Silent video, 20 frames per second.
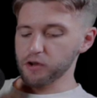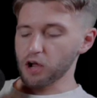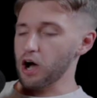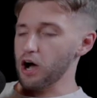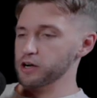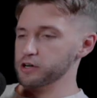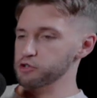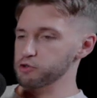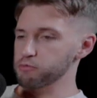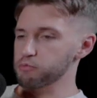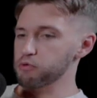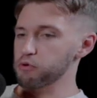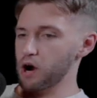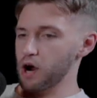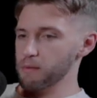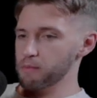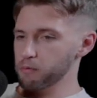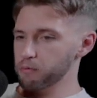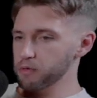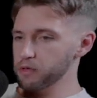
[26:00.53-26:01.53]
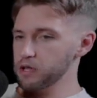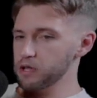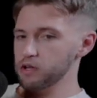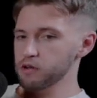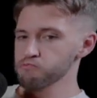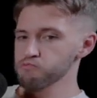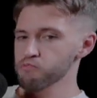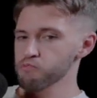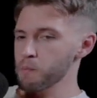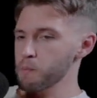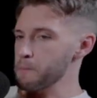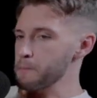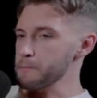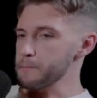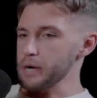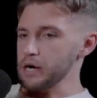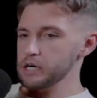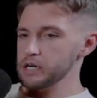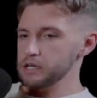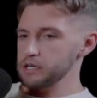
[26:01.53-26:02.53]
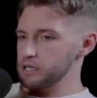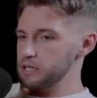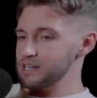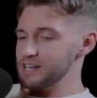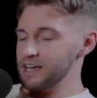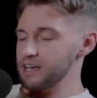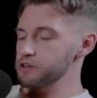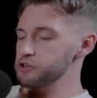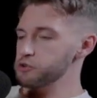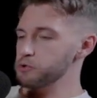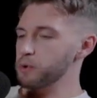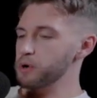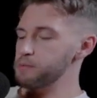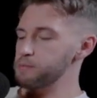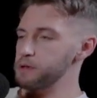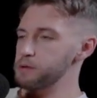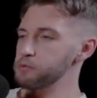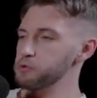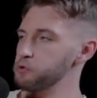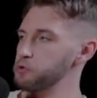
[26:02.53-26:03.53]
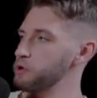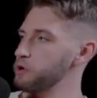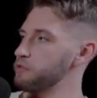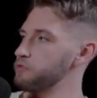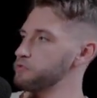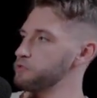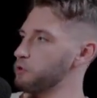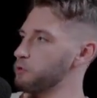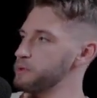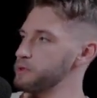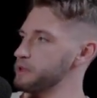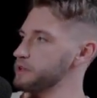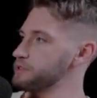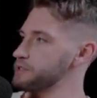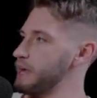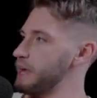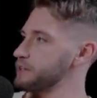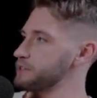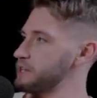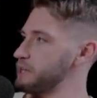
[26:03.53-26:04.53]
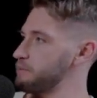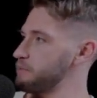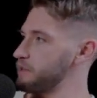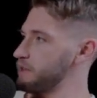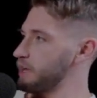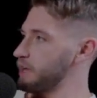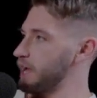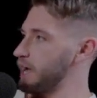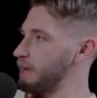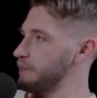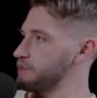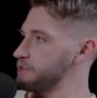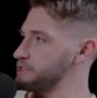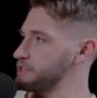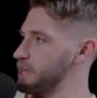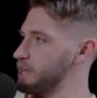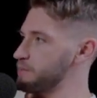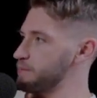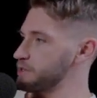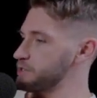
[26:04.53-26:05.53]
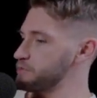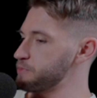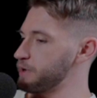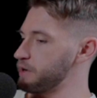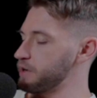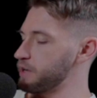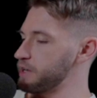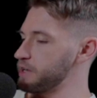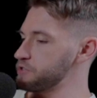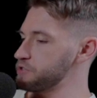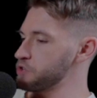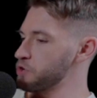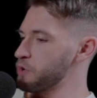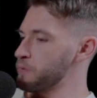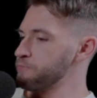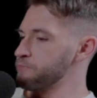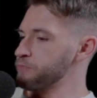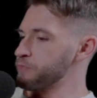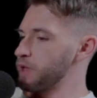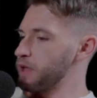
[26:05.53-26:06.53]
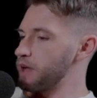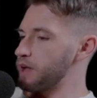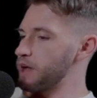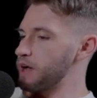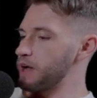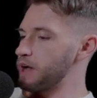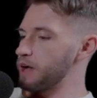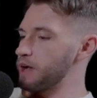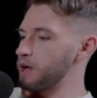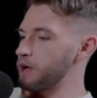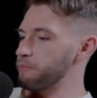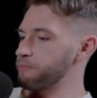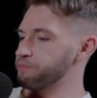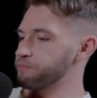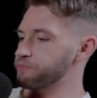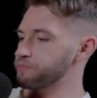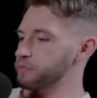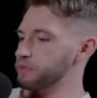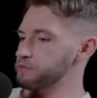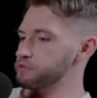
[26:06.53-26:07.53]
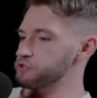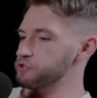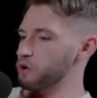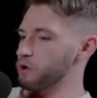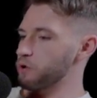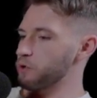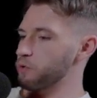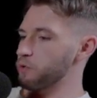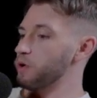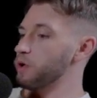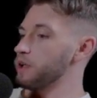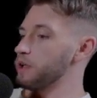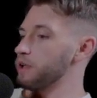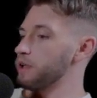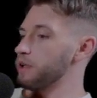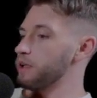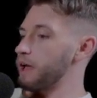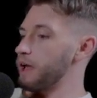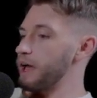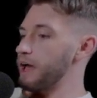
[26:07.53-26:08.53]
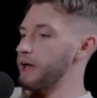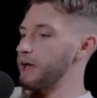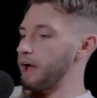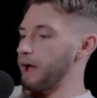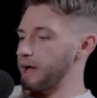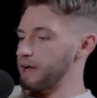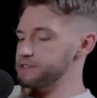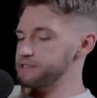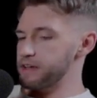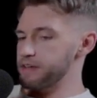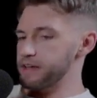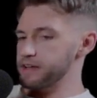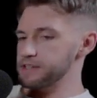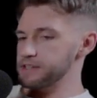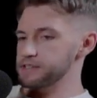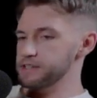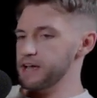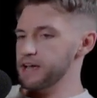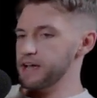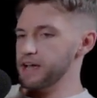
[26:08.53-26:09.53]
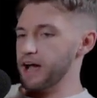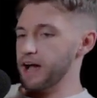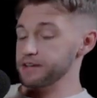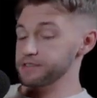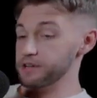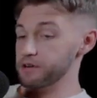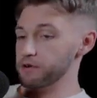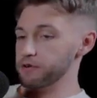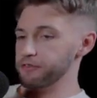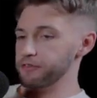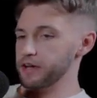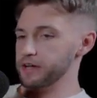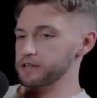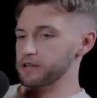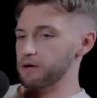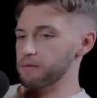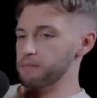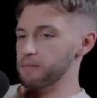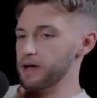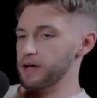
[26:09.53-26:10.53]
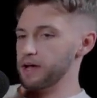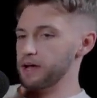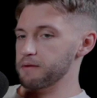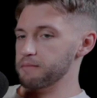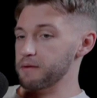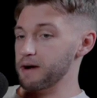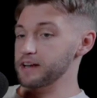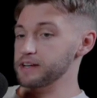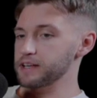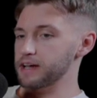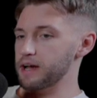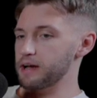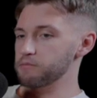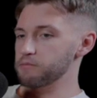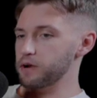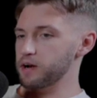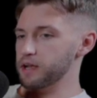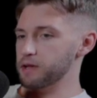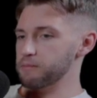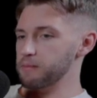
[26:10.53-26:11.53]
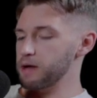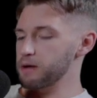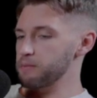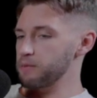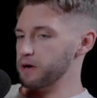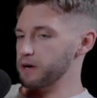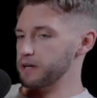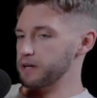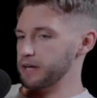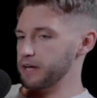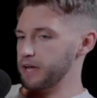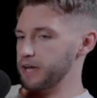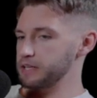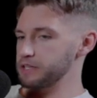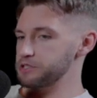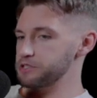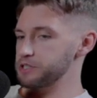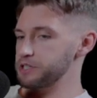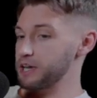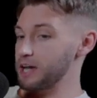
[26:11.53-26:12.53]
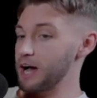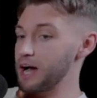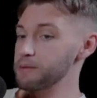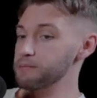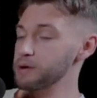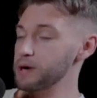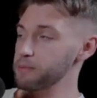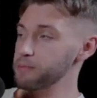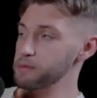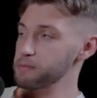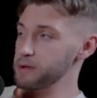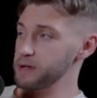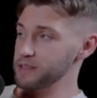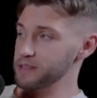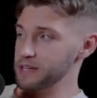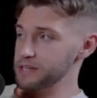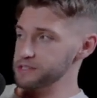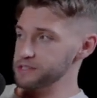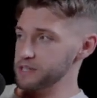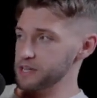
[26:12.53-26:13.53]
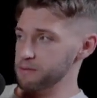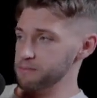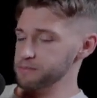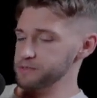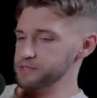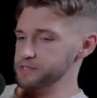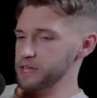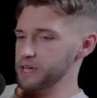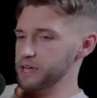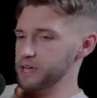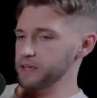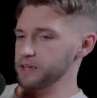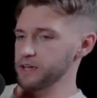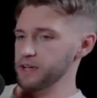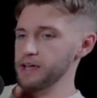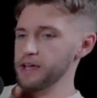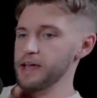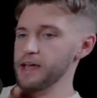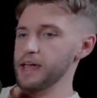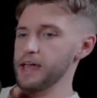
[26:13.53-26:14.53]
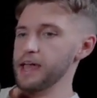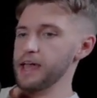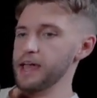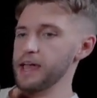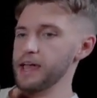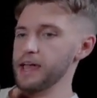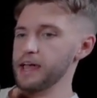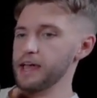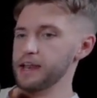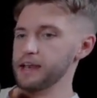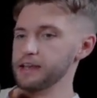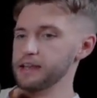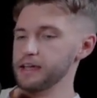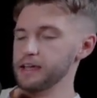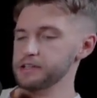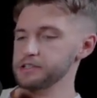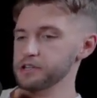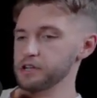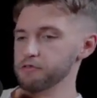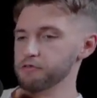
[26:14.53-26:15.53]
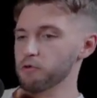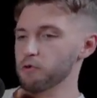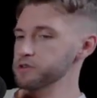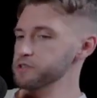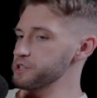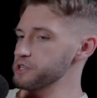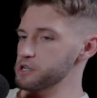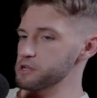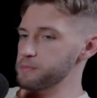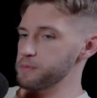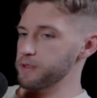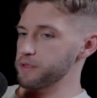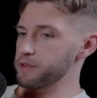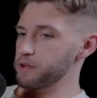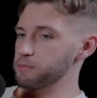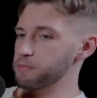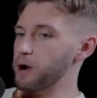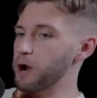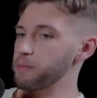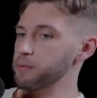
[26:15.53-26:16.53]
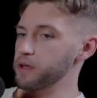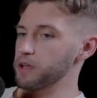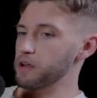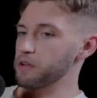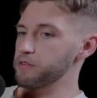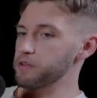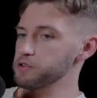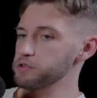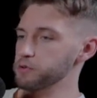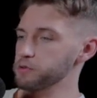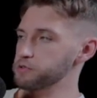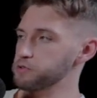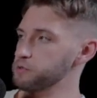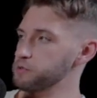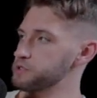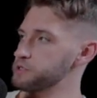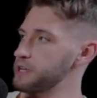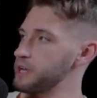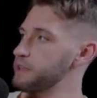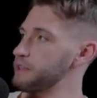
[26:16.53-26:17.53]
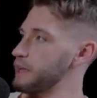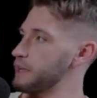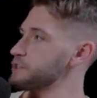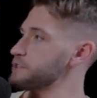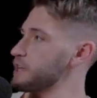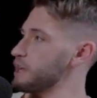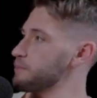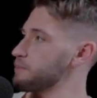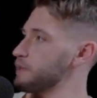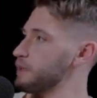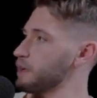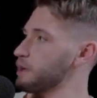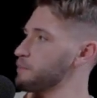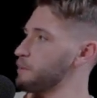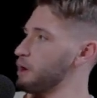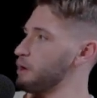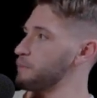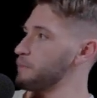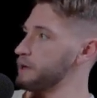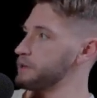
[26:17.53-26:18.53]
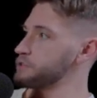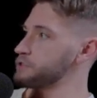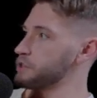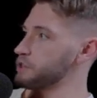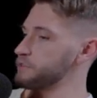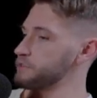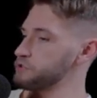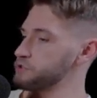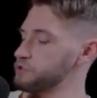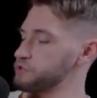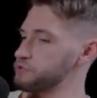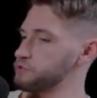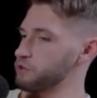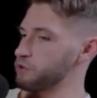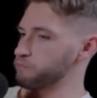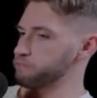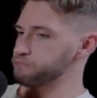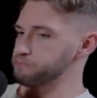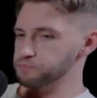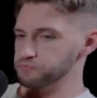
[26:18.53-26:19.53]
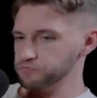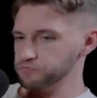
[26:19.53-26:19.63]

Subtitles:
talked to probably 10, 20 people who have told me the exact same thing, had the same experience. So I say that to say, as I reflect on my time running my marketing agency, I probably made that same mistake. And it's unfortunate to me that there are probably individuals who would say that same thing about my services. So